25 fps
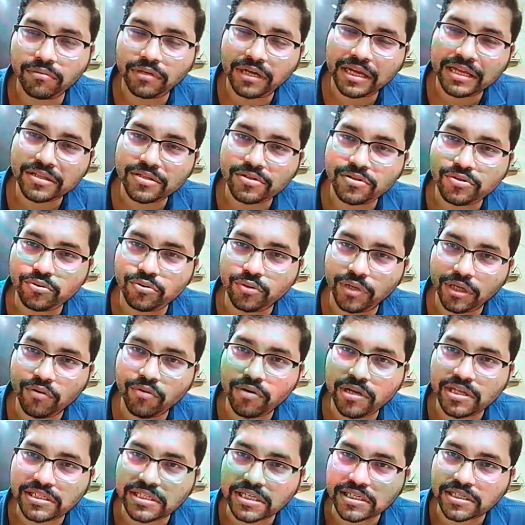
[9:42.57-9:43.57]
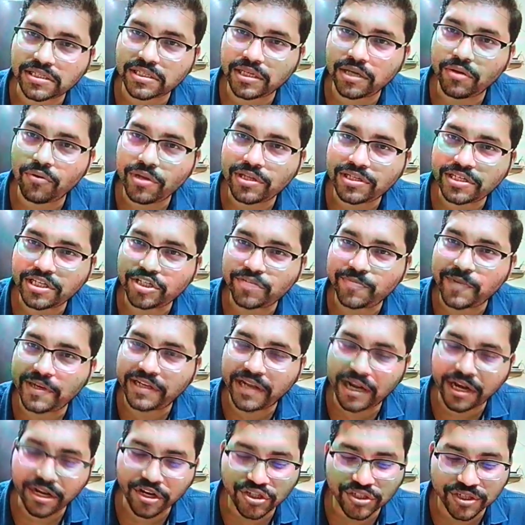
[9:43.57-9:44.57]
gone through Ulysses by
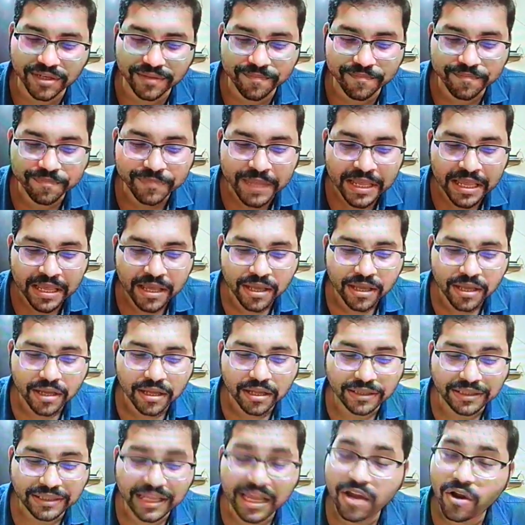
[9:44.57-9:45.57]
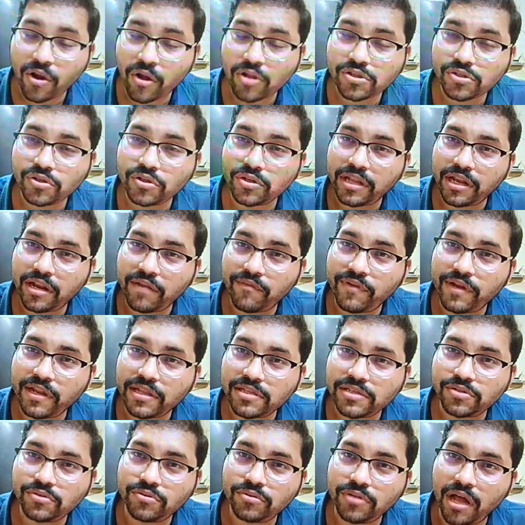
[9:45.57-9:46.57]
Tennyson. There also the
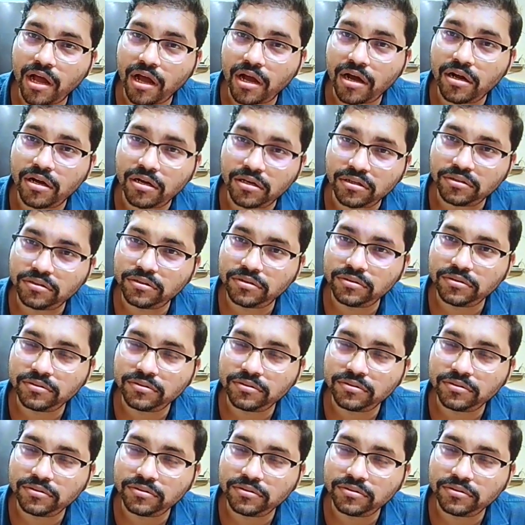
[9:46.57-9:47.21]
reference to the hearth.